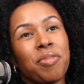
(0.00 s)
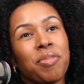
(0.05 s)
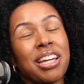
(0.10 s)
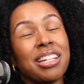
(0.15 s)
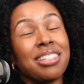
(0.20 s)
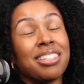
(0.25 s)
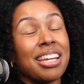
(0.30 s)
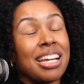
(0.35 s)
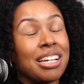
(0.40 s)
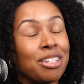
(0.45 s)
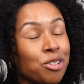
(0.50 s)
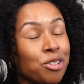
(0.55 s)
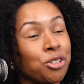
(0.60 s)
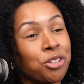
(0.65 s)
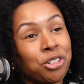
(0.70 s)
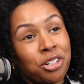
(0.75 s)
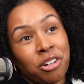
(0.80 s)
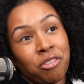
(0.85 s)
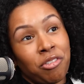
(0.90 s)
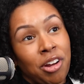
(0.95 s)
It's
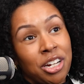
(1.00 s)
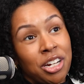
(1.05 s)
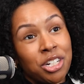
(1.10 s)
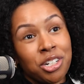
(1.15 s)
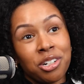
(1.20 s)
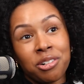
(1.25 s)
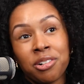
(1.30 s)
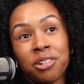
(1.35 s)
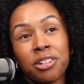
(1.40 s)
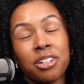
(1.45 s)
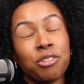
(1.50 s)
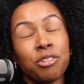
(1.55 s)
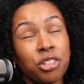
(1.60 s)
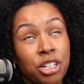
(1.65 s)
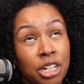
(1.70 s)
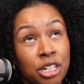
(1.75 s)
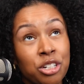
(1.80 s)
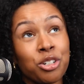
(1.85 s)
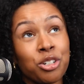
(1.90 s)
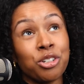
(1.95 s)

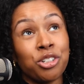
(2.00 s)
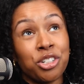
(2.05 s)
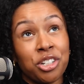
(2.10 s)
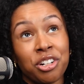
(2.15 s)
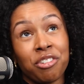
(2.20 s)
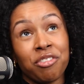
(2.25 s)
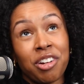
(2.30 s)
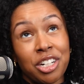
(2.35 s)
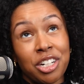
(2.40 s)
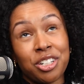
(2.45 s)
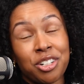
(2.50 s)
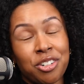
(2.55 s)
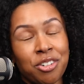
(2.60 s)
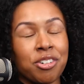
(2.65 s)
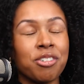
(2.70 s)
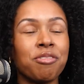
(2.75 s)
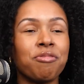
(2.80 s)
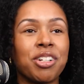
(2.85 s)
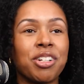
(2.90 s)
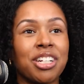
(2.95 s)

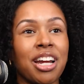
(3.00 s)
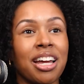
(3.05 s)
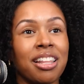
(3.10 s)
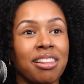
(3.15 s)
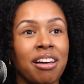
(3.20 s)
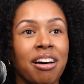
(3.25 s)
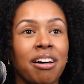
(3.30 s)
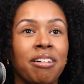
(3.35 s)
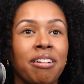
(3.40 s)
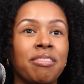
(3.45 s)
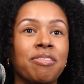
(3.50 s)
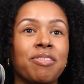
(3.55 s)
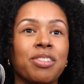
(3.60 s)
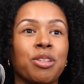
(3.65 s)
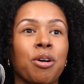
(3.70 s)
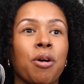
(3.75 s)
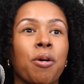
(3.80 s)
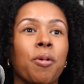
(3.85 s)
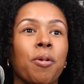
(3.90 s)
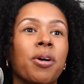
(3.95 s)
intergenerational, which I love.
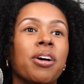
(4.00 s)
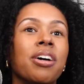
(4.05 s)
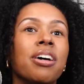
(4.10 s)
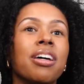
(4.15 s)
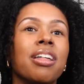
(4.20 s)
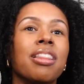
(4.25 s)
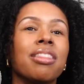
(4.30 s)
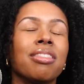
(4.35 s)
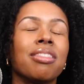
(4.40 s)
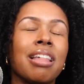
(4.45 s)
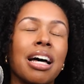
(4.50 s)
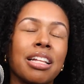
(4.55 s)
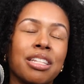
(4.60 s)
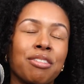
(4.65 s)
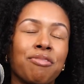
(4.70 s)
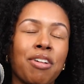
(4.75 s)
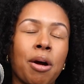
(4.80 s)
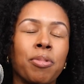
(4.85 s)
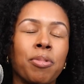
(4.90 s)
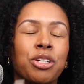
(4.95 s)
So lots
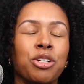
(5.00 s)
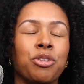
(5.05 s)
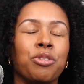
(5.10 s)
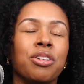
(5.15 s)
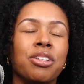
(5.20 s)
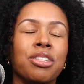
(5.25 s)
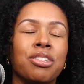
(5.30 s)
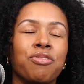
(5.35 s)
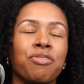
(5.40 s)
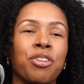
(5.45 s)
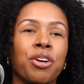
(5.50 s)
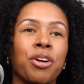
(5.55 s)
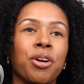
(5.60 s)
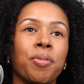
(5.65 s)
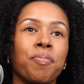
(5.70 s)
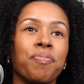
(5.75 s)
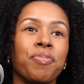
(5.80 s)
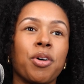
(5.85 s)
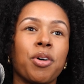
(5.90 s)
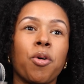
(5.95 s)
of opportunities
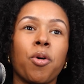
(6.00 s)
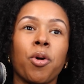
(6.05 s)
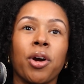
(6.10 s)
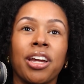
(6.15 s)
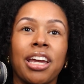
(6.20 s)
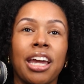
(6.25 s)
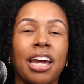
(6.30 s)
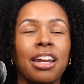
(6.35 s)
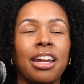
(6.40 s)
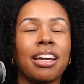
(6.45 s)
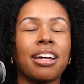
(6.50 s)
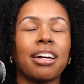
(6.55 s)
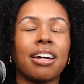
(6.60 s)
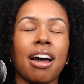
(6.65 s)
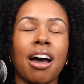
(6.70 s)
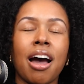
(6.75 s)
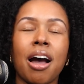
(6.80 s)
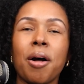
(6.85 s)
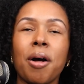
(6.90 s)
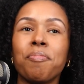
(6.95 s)
for organic
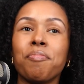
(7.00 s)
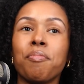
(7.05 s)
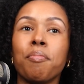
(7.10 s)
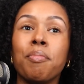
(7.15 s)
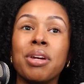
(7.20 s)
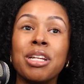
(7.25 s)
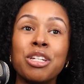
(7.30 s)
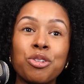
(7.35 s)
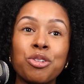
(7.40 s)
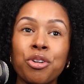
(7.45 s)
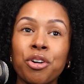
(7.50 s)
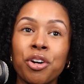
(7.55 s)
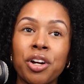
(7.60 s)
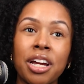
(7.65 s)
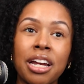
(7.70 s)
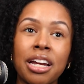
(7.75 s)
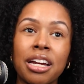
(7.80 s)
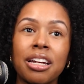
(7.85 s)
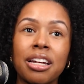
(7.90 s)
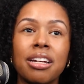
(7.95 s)

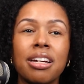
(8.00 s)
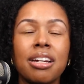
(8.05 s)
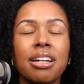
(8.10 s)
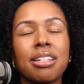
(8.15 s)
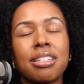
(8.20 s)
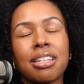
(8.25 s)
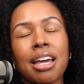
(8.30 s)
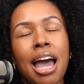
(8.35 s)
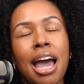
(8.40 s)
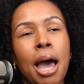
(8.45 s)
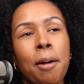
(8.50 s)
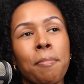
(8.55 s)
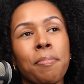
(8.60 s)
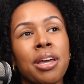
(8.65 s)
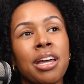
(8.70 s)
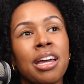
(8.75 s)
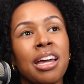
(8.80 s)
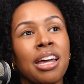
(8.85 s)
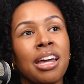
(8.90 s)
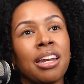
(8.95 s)
mentoring to
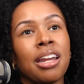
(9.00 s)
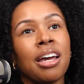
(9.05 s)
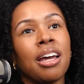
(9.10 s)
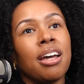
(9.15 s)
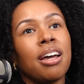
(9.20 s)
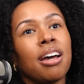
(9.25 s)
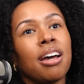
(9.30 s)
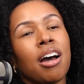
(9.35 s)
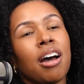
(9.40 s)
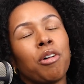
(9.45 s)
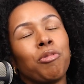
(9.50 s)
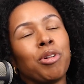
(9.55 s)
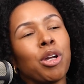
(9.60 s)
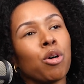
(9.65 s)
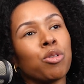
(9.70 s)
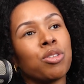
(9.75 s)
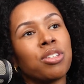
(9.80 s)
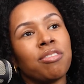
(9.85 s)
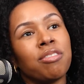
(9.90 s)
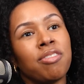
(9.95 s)
happen. We
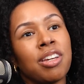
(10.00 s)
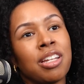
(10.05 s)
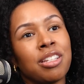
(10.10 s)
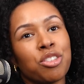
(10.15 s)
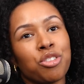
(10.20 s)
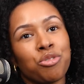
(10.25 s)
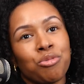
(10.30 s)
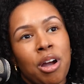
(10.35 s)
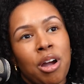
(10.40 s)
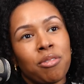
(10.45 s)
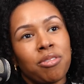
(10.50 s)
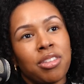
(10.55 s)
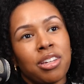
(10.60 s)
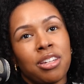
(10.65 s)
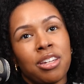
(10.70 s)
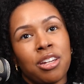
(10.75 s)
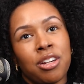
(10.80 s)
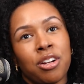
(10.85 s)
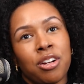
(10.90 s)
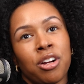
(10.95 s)
host events throughout the
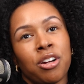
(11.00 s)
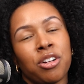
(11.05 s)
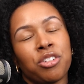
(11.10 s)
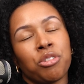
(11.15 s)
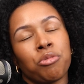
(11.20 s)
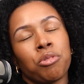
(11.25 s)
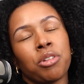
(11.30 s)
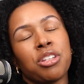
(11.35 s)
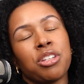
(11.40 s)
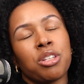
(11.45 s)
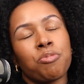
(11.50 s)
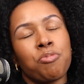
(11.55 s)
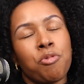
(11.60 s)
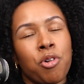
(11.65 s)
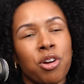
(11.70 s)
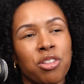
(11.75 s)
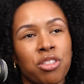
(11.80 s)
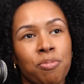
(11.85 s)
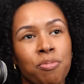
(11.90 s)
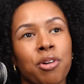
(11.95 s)
year to really
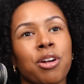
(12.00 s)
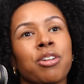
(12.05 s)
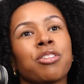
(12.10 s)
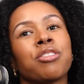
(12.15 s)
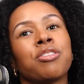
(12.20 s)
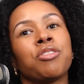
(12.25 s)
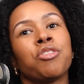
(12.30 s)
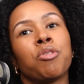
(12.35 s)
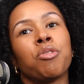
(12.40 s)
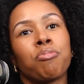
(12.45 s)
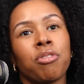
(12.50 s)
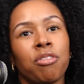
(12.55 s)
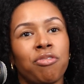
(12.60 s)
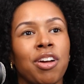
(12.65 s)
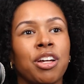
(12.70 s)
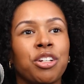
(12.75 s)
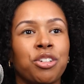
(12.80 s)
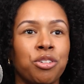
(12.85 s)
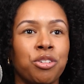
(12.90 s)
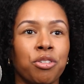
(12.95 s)
support the personal and
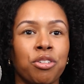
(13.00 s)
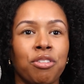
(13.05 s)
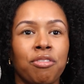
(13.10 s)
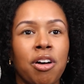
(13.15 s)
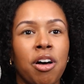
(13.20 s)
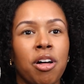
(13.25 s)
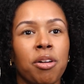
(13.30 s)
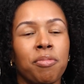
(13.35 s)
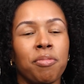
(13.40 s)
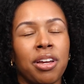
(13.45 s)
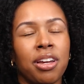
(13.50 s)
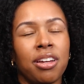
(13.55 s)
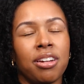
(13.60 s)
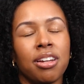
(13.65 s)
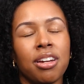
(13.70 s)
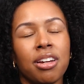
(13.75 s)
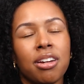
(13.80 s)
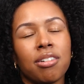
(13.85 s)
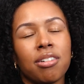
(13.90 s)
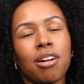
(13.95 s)
professional development
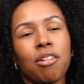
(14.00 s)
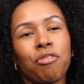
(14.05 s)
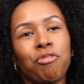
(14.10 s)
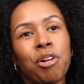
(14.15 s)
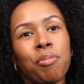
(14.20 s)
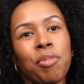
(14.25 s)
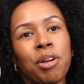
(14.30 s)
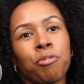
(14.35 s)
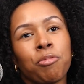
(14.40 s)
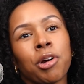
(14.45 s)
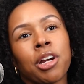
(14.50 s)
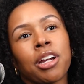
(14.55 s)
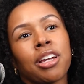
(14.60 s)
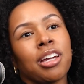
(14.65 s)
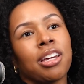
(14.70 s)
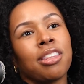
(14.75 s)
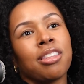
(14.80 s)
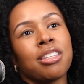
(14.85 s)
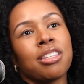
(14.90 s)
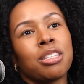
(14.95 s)
of women
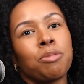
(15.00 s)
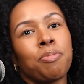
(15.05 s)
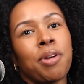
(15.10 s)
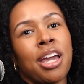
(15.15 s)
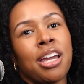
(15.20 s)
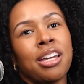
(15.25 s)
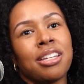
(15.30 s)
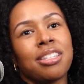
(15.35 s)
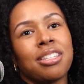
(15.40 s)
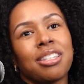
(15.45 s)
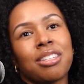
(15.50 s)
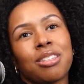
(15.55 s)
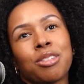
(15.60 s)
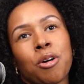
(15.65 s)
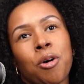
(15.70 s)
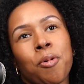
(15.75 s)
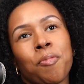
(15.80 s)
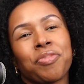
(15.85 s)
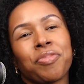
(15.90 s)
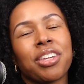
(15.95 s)
working in this space.
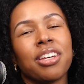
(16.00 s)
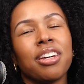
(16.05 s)
So